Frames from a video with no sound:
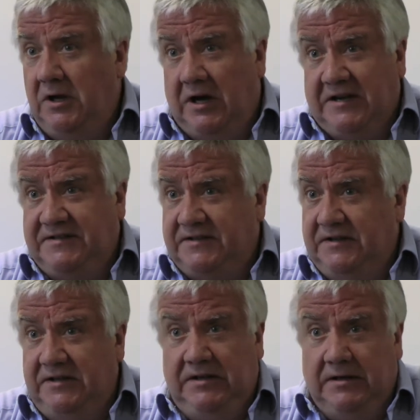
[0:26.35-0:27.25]

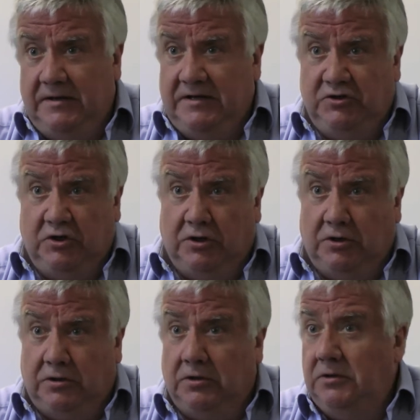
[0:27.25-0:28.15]
IT,
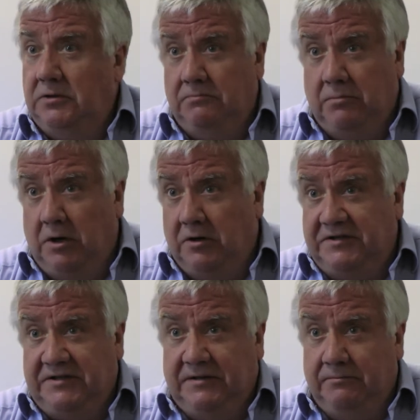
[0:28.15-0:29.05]
HR,
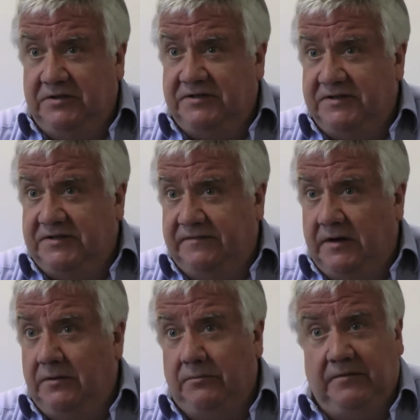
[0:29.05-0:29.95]
marketing and business
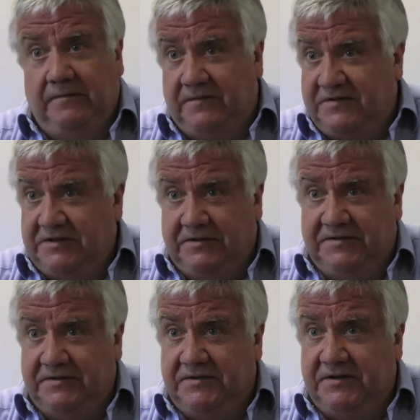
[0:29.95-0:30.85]
development,
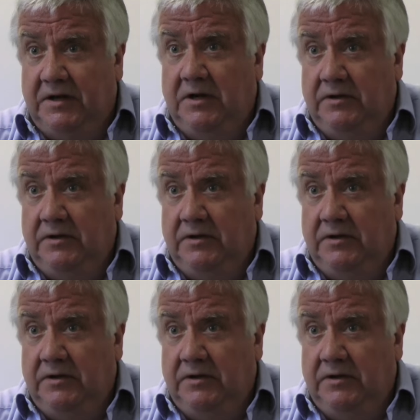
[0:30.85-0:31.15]
facilities,